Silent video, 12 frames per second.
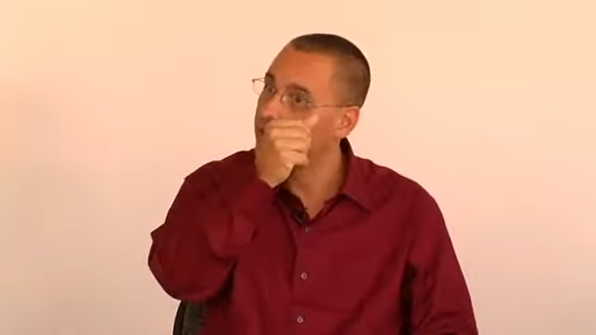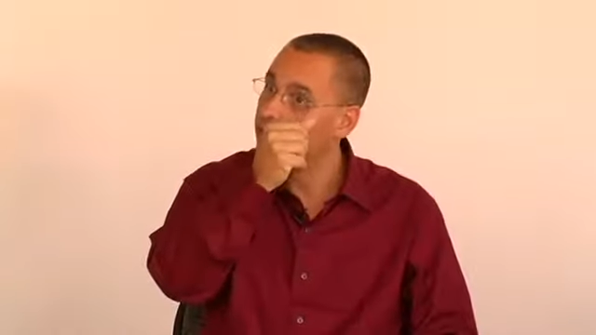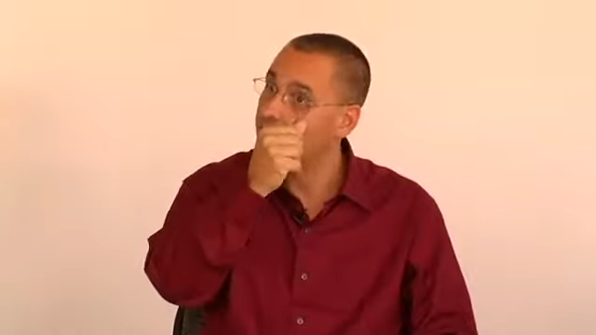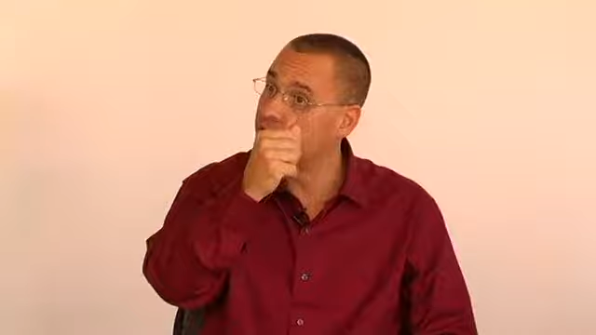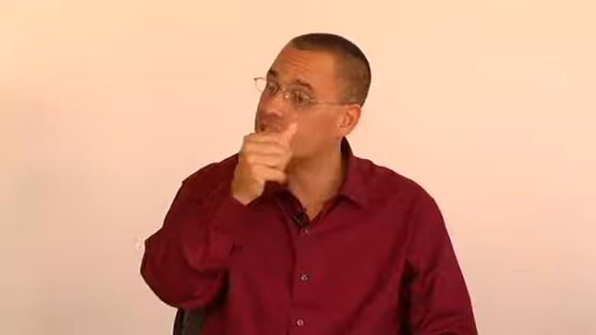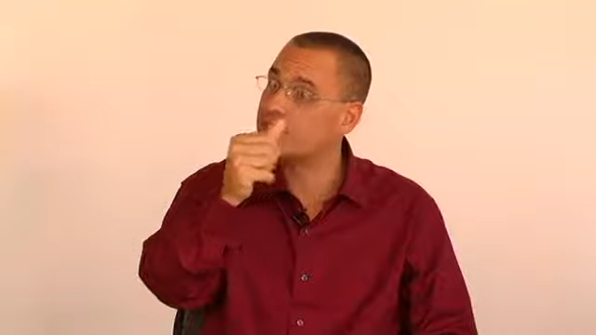
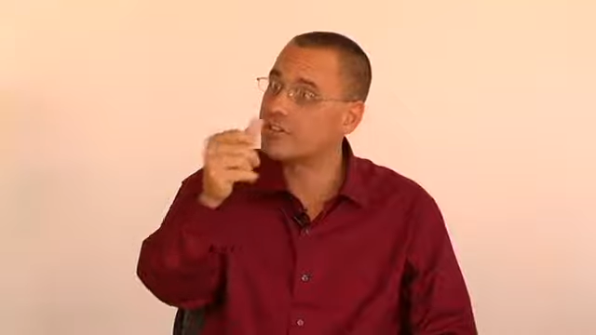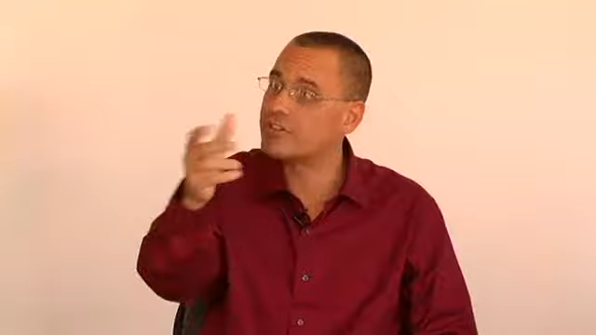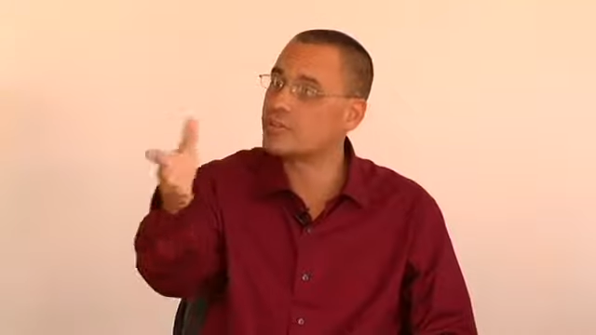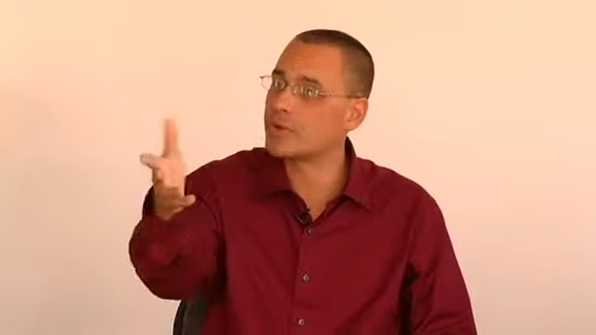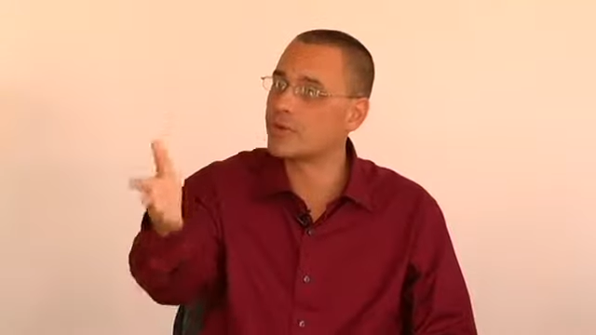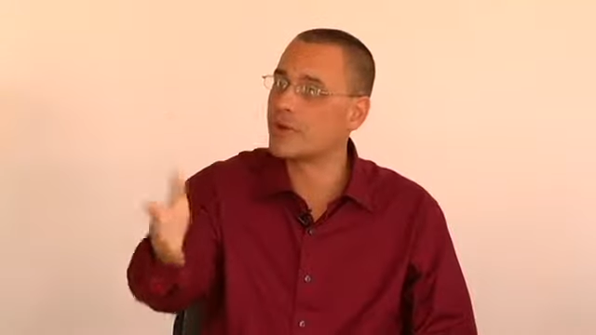There
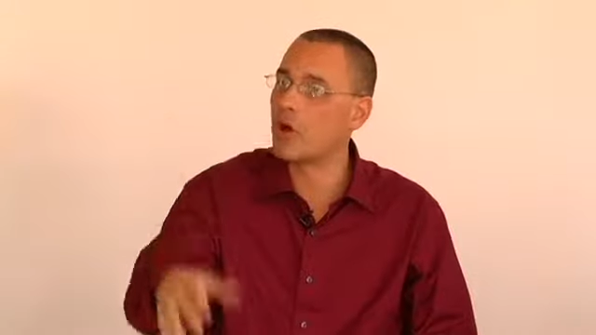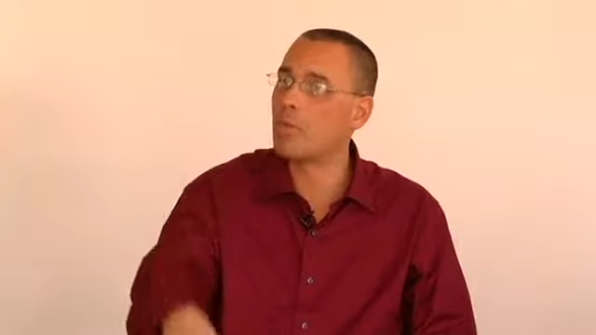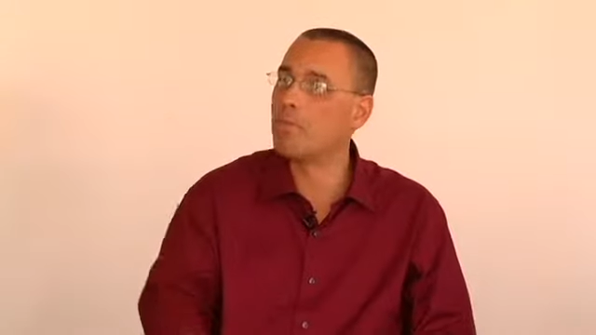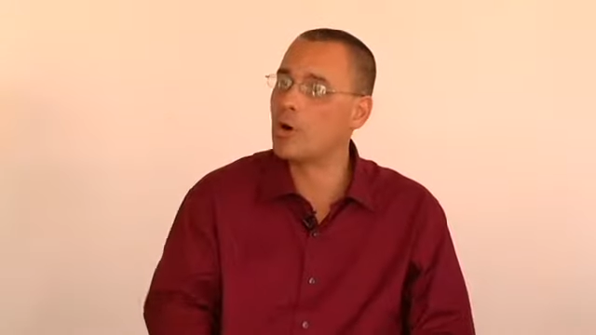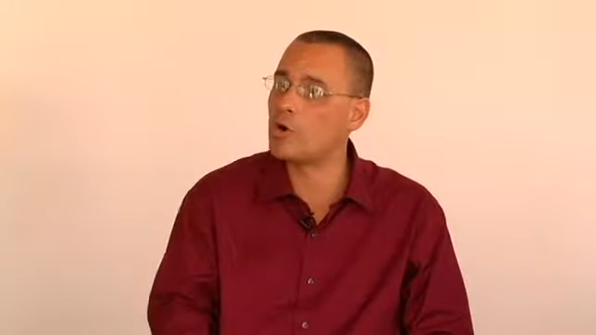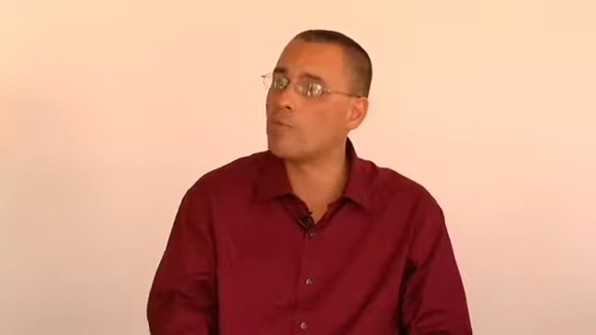is what we call
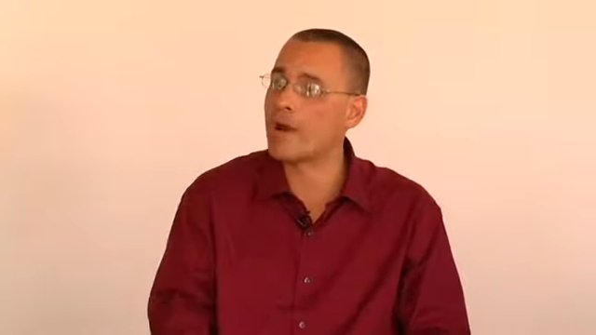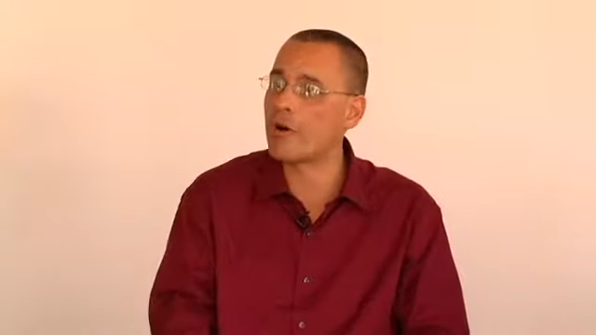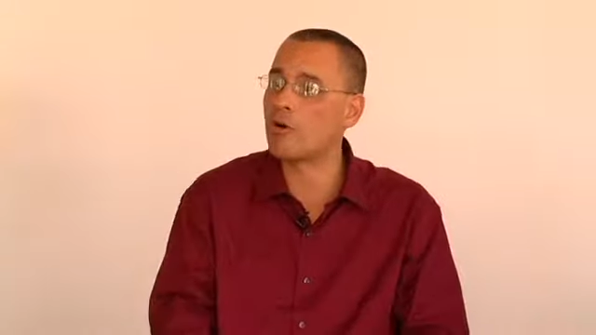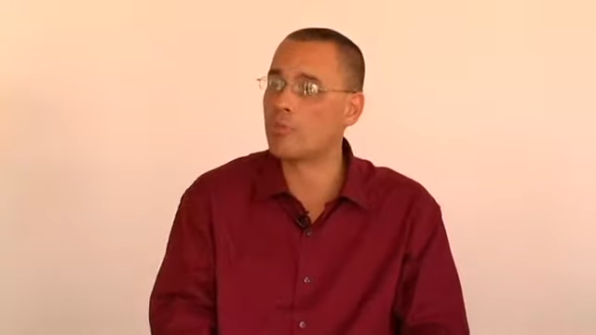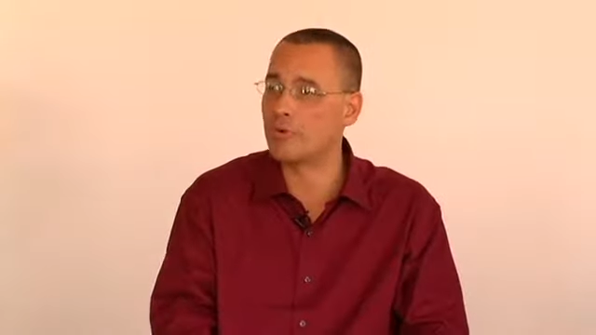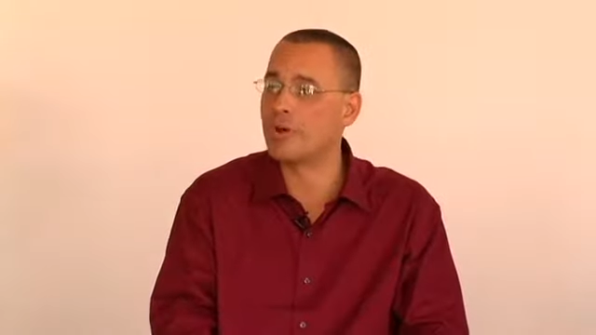bone
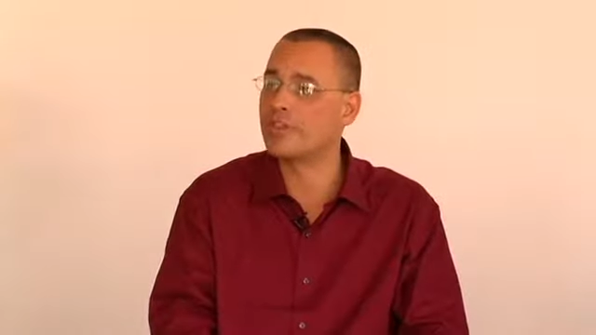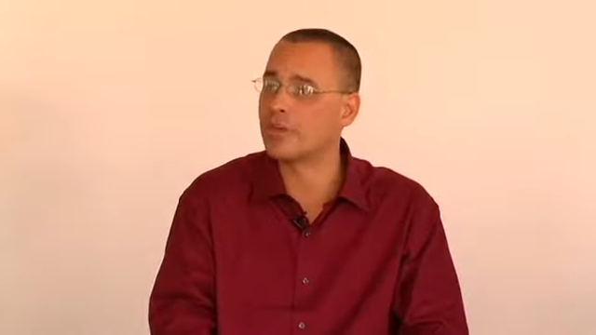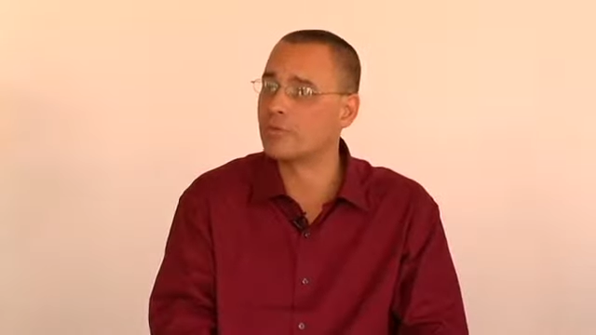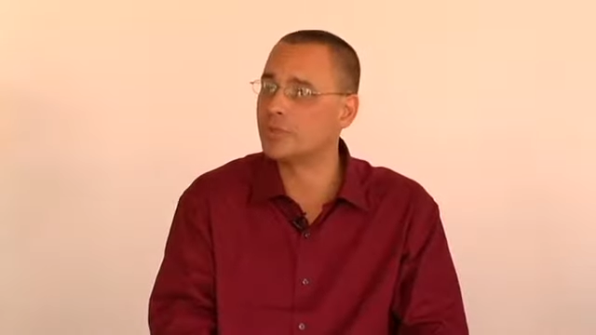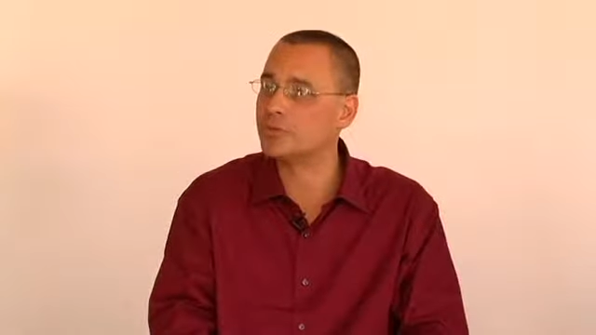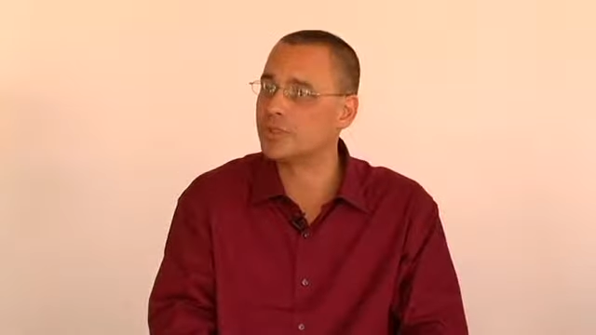marrow
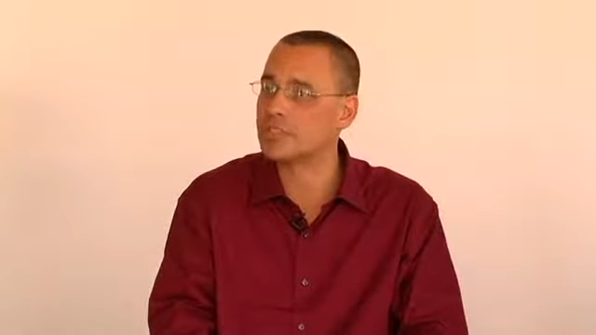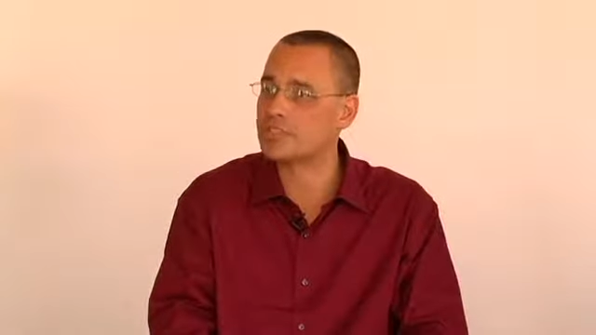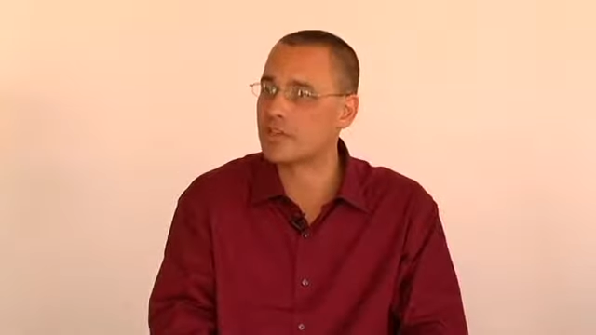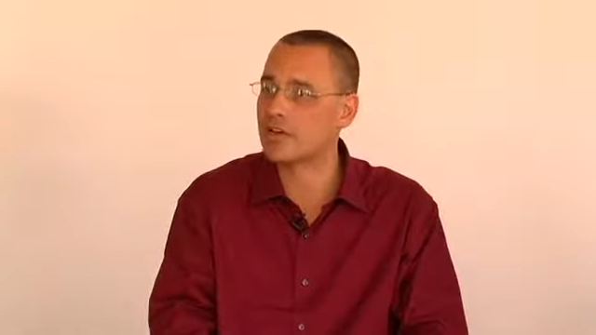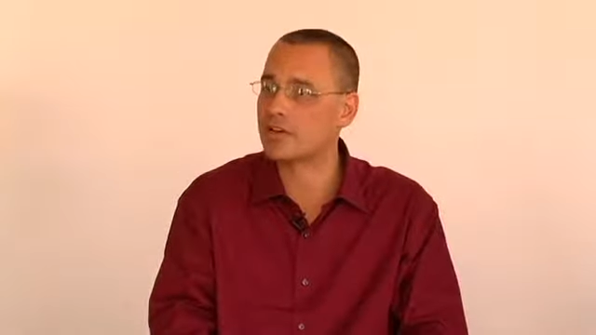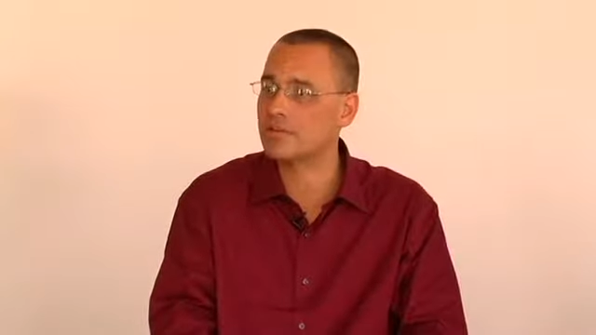breathing, which we can
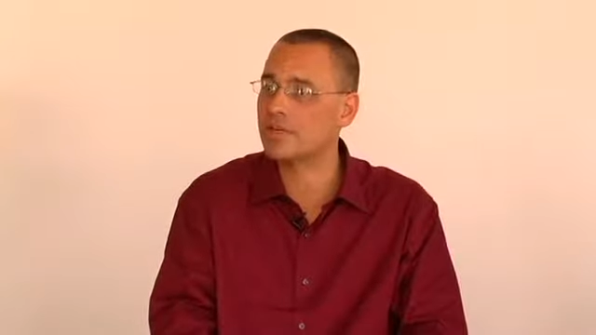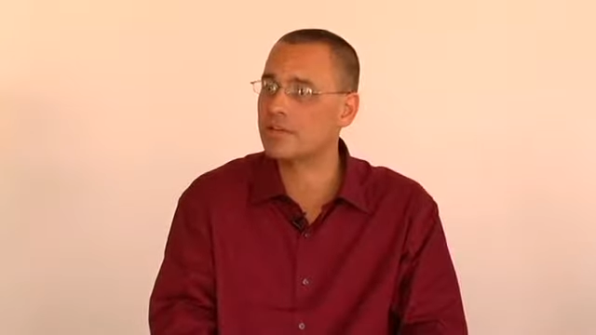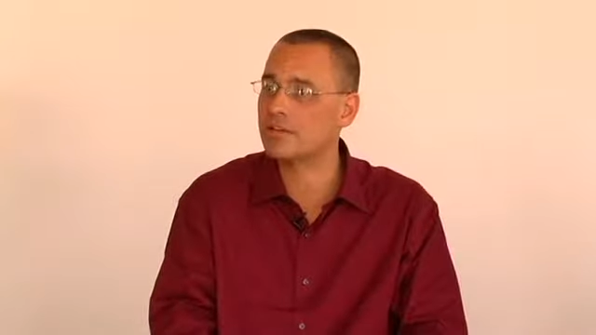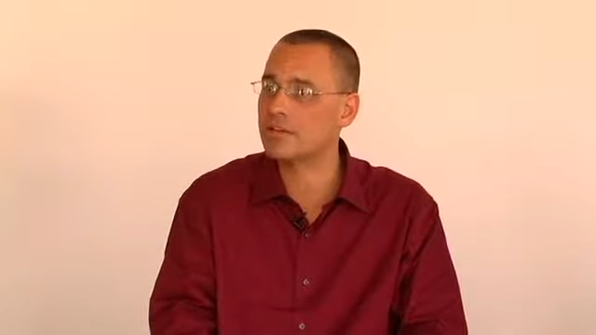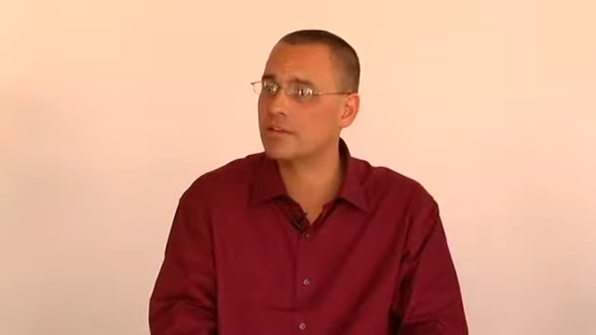talk about,